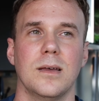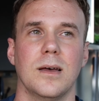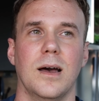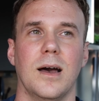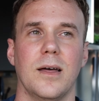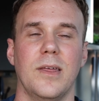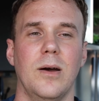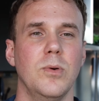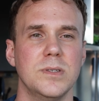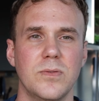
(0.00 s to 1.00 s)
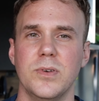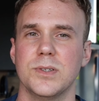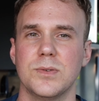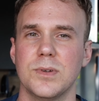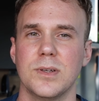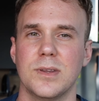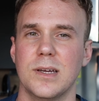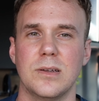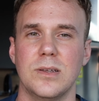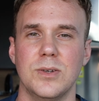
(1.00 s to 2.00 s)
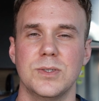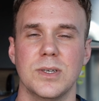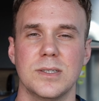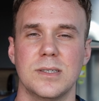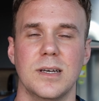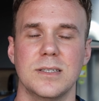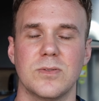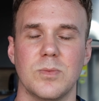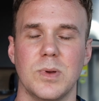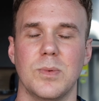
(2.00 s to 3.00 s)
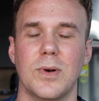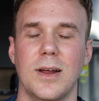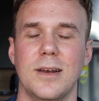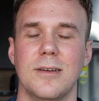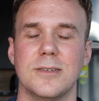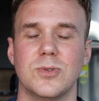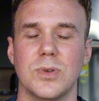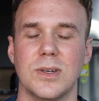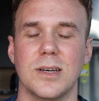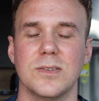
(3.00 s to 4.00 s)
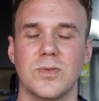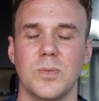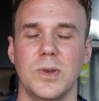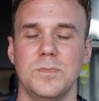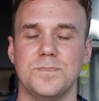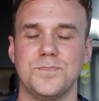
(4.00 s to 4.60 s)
That one feels really, that usually isn't nice for me, but right now that's really nice for me.